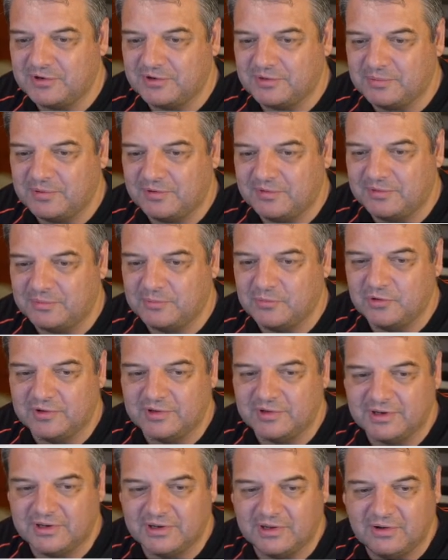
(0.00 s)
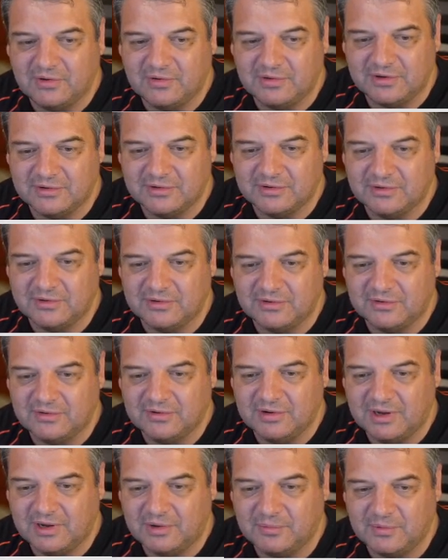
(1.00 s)
It's probably more than the holdings of the
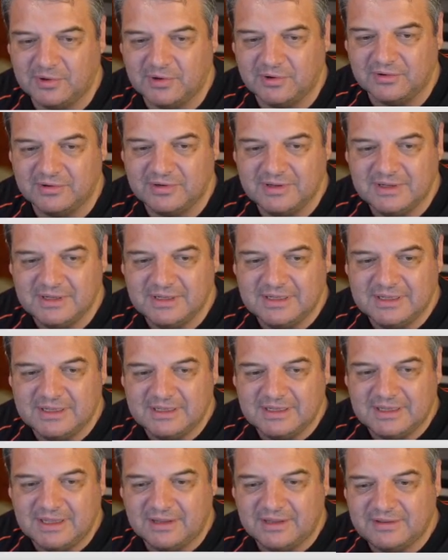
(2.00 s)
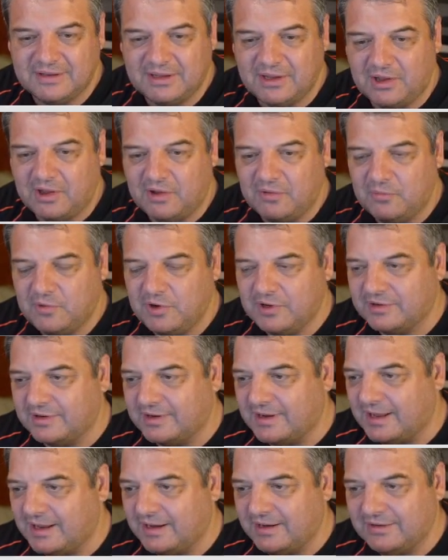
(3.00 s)
entire world. I think I worked it
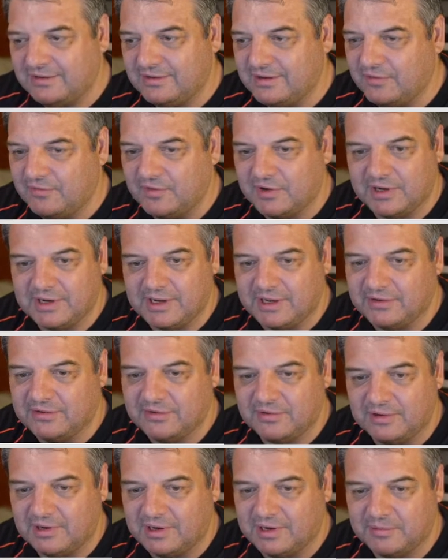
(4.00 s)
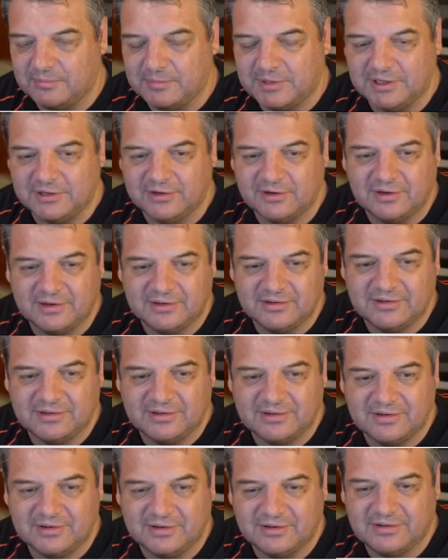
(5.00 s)
out. It's never going to get to like $1 million.
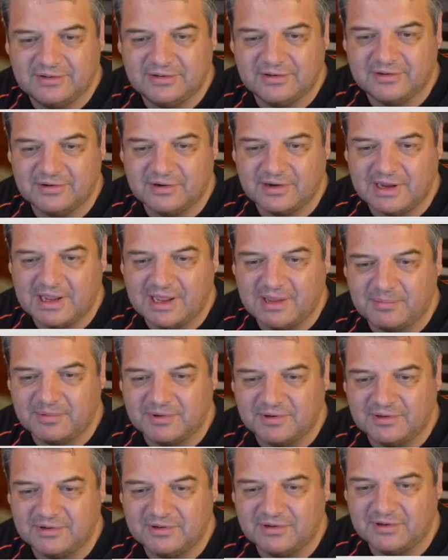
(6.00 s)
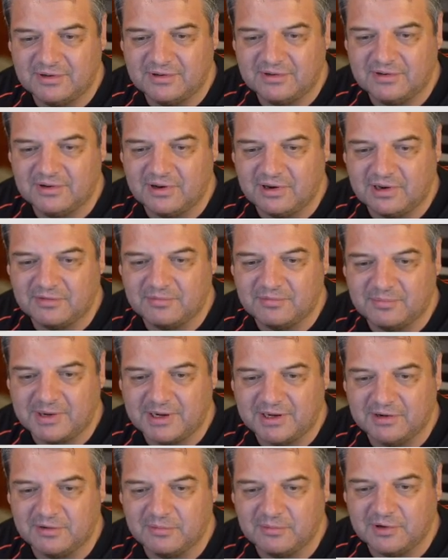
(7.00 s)
It's just not going to happen. There's not enough
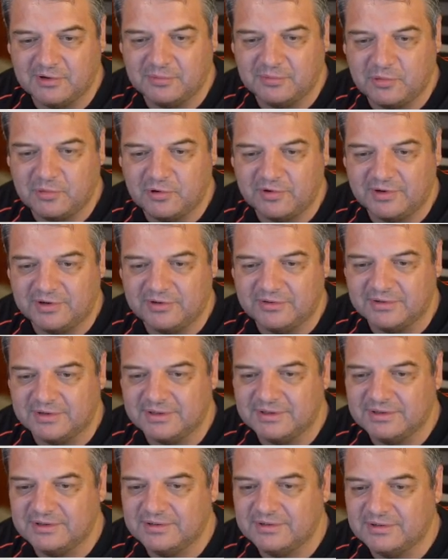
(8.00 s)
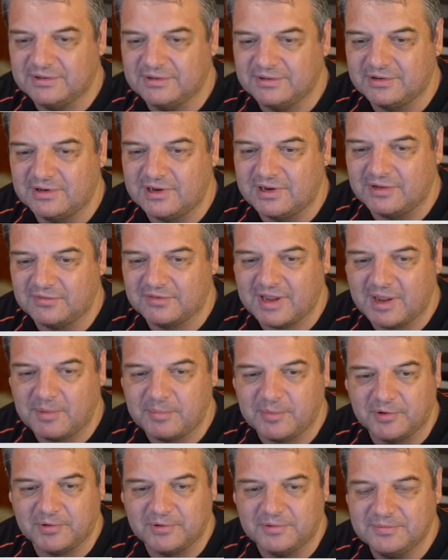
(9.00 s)
money in the world to pour into it. There's not enough
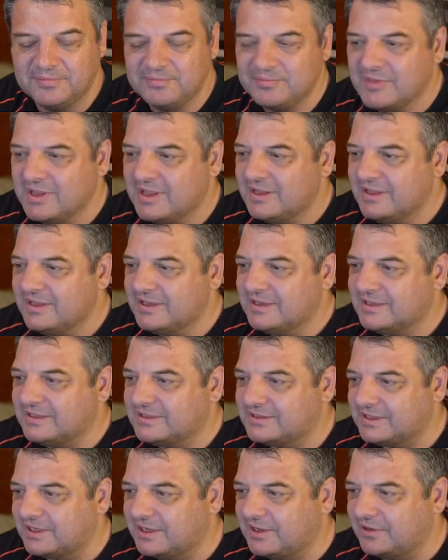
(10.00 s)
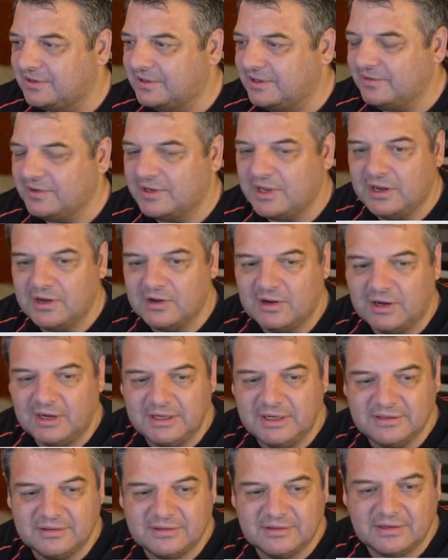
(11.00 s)
capital. So there we go,
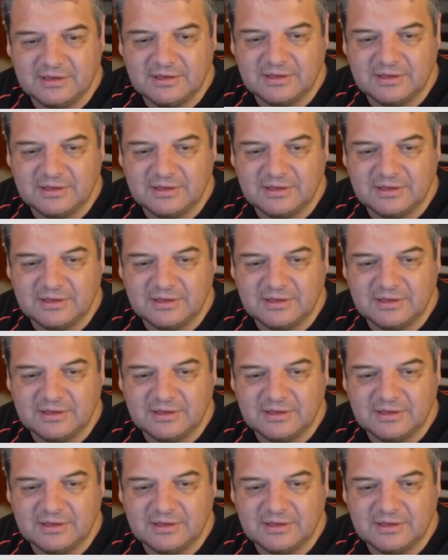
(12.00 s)
guys.